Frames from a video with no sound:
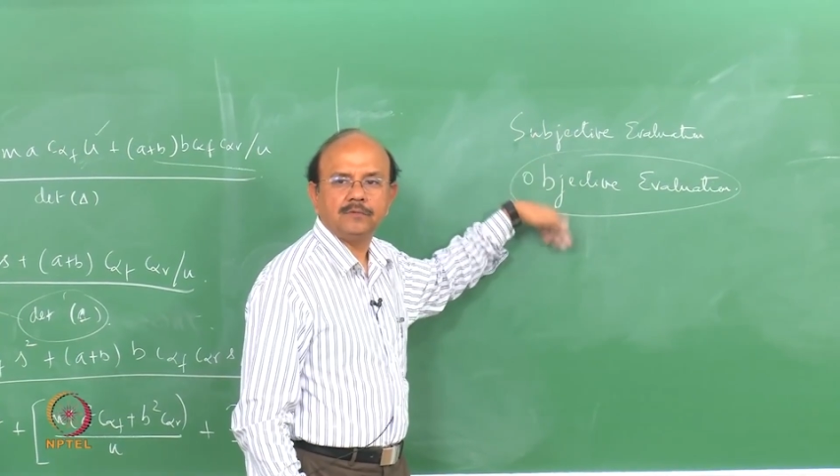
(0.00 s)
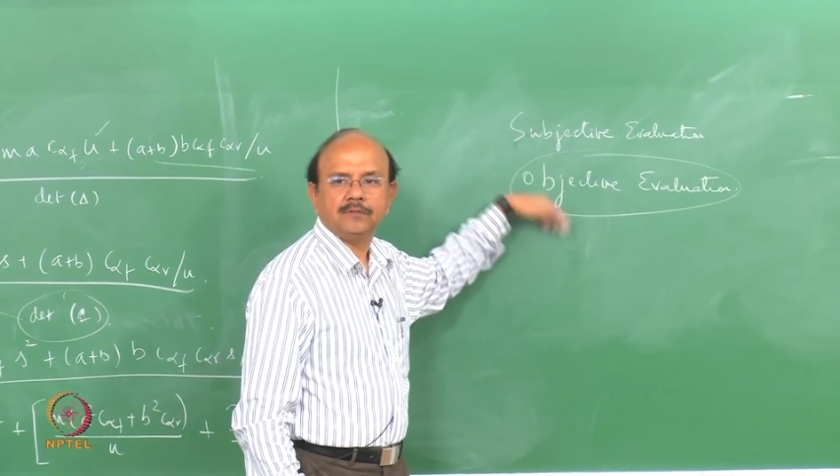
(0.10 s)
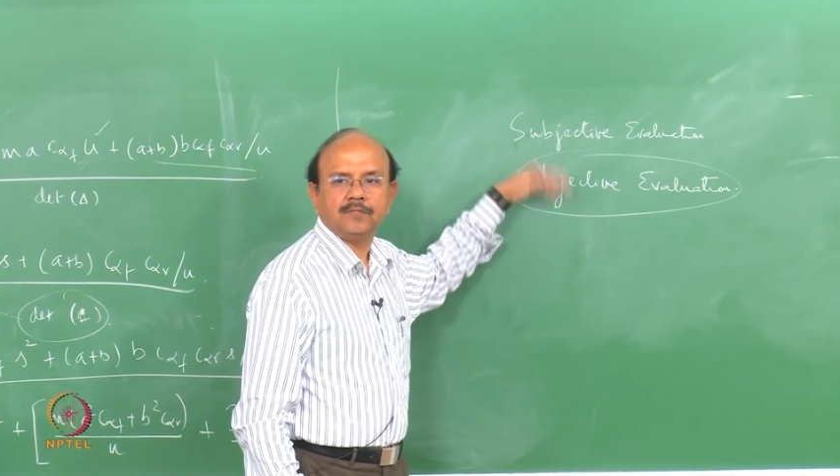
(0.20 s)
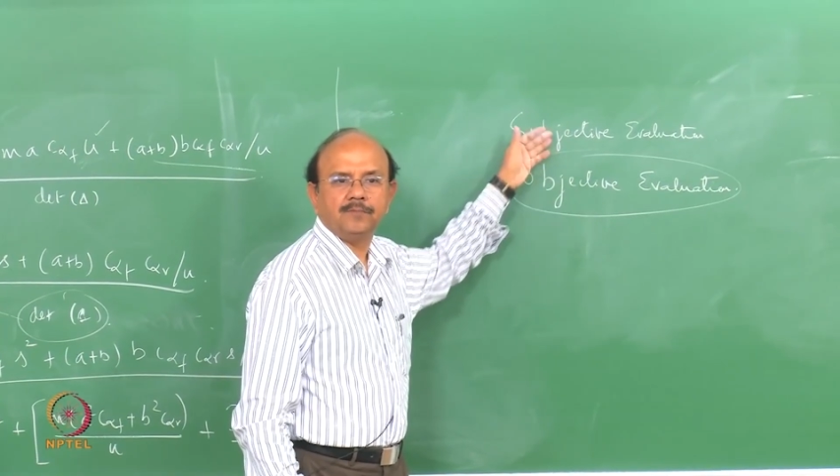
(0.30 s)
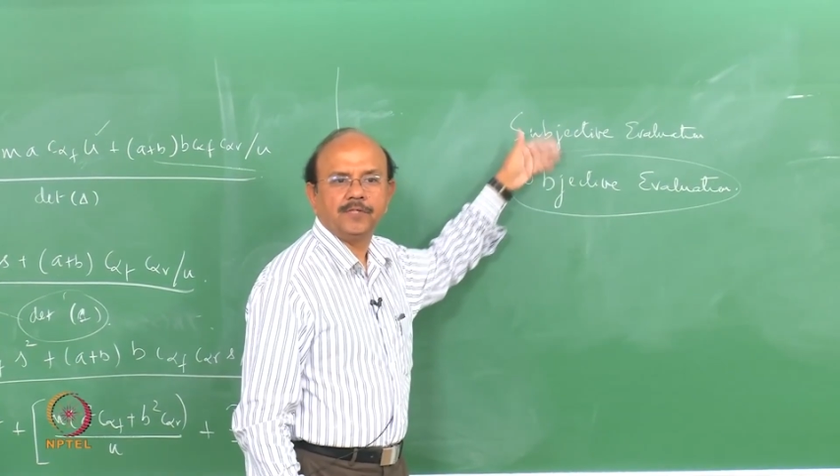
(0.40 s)

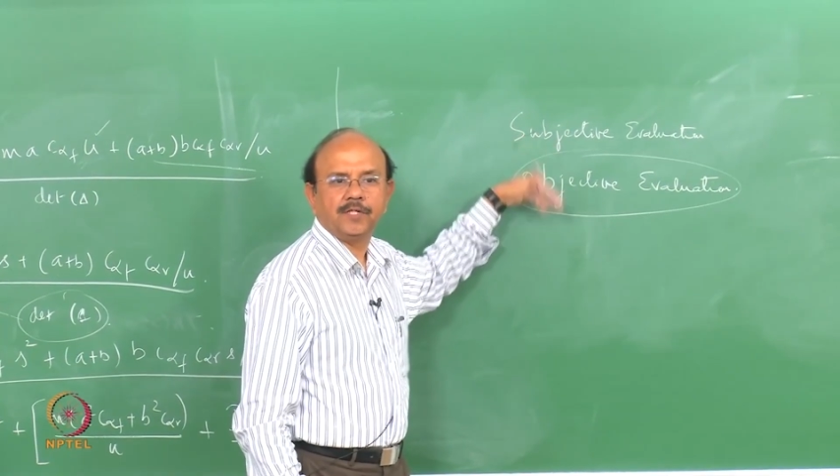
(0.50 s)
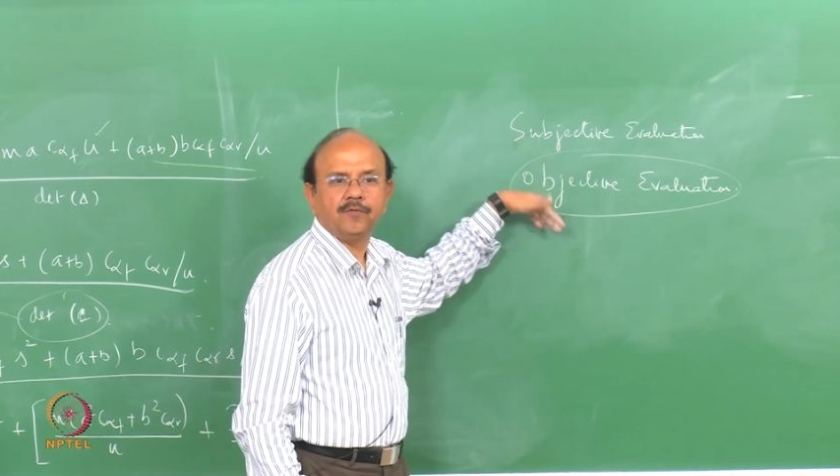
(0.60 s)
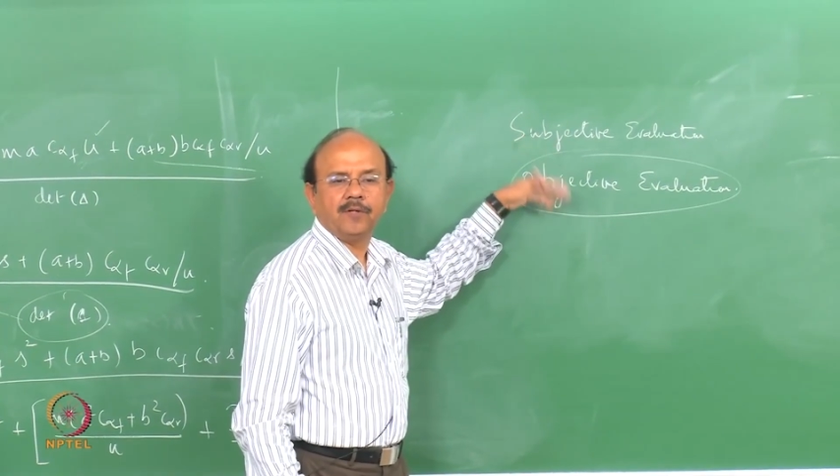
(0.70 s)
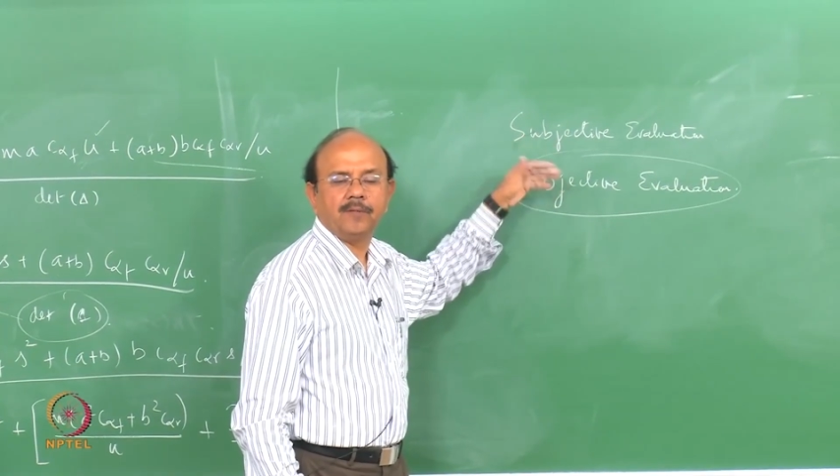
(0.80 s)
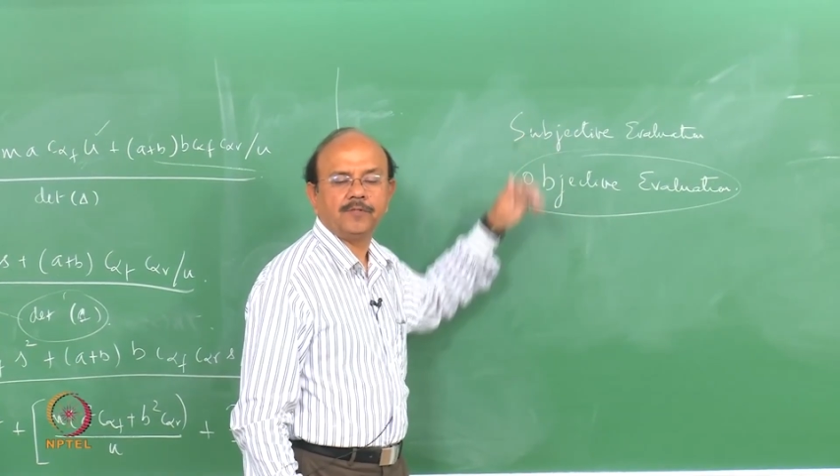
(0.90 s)

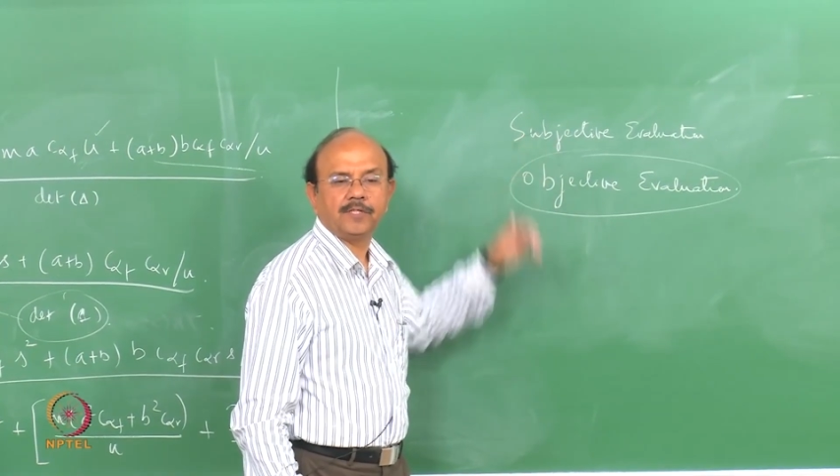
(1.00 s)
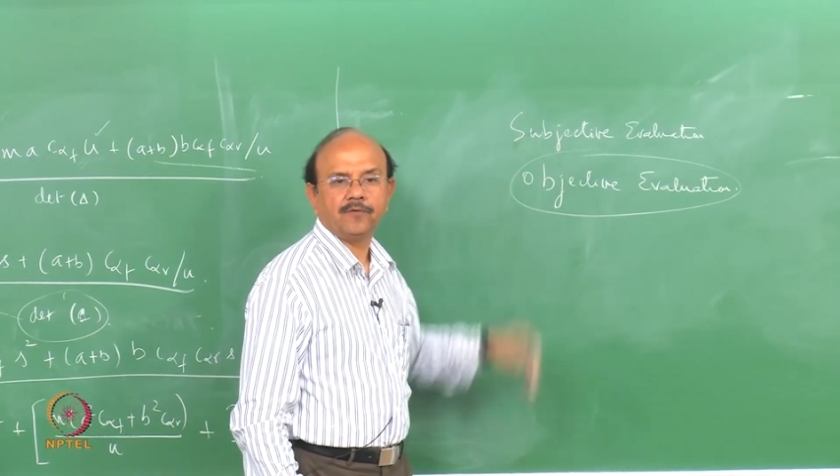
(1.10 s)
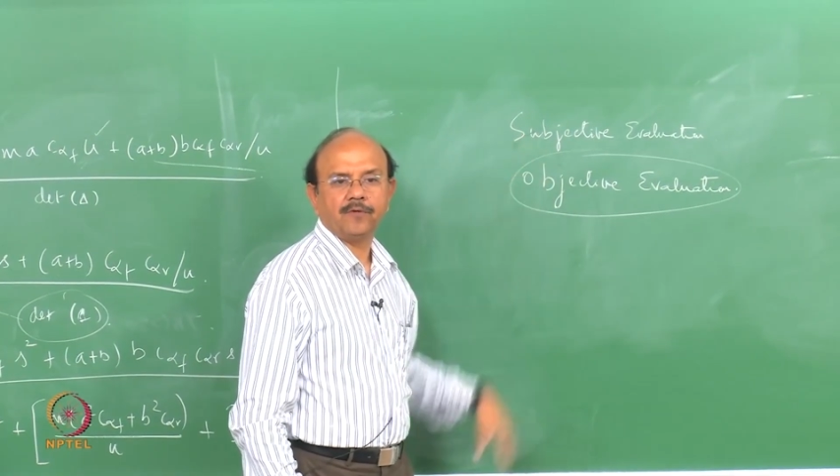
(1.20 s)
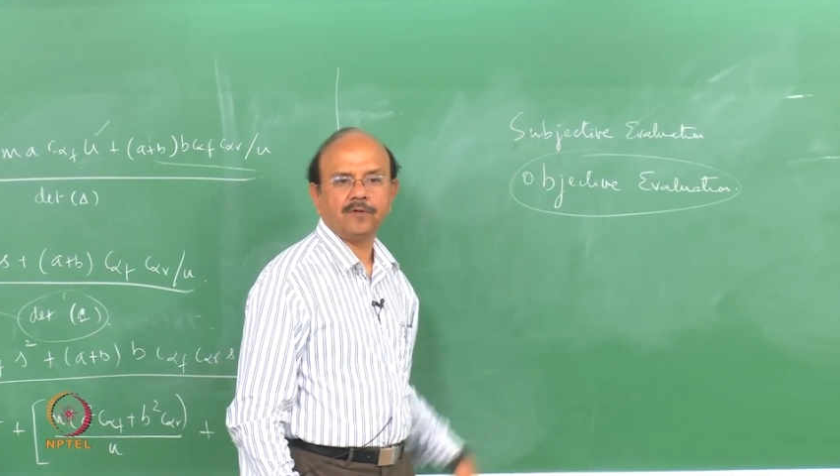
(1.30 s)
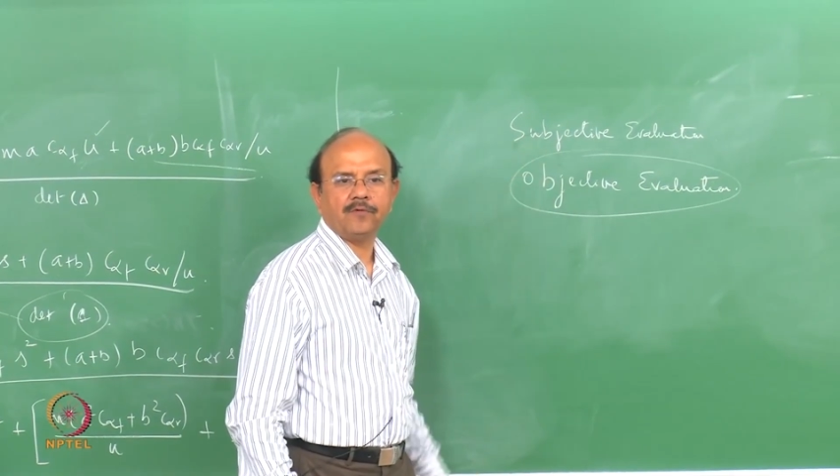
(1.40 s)
subjective and
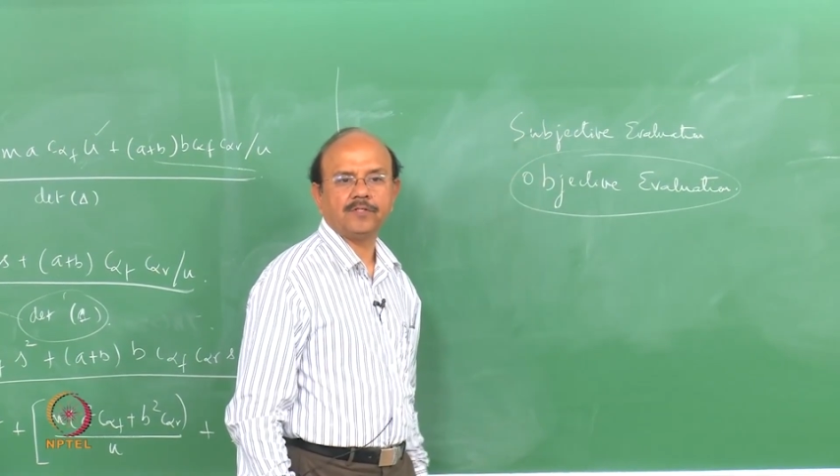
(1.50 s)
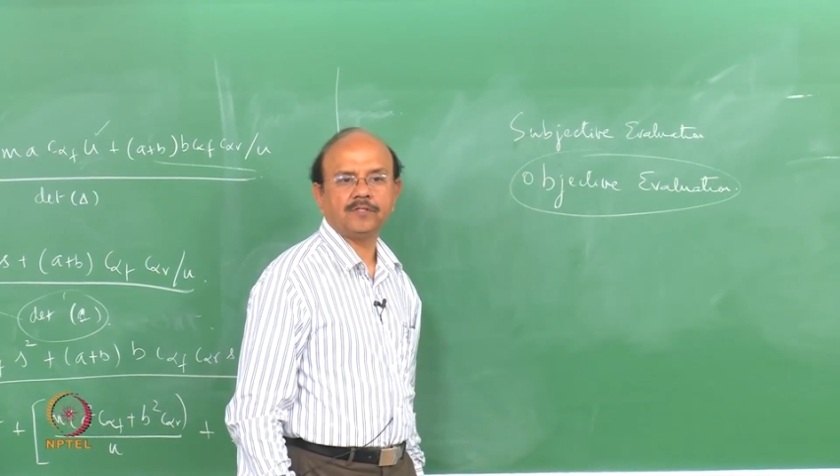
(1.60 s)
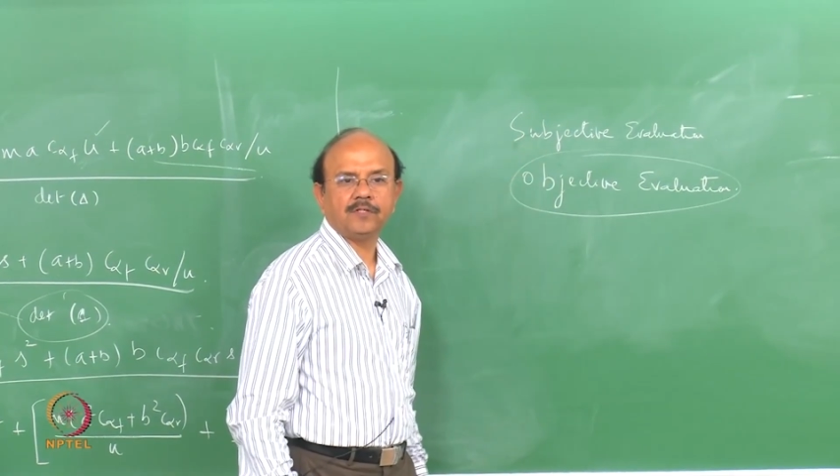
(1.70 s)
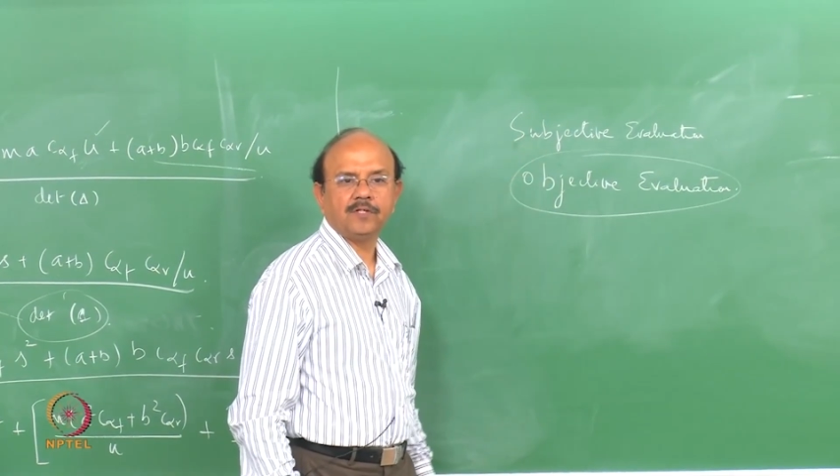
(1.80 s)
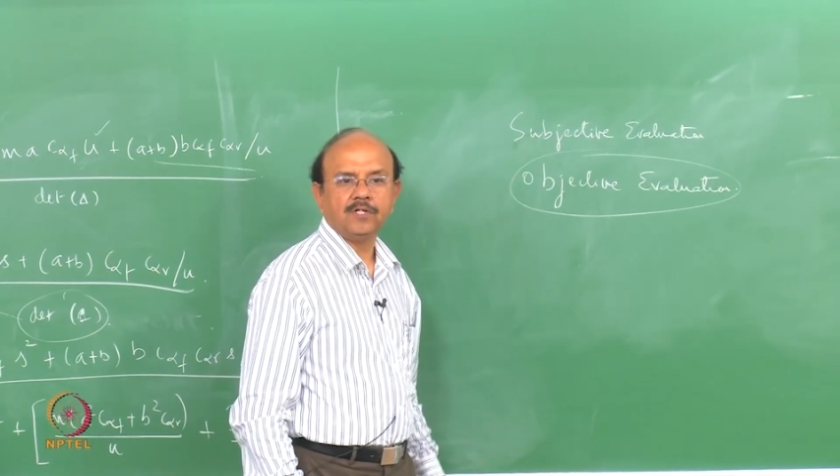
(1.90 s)
objective evaluation.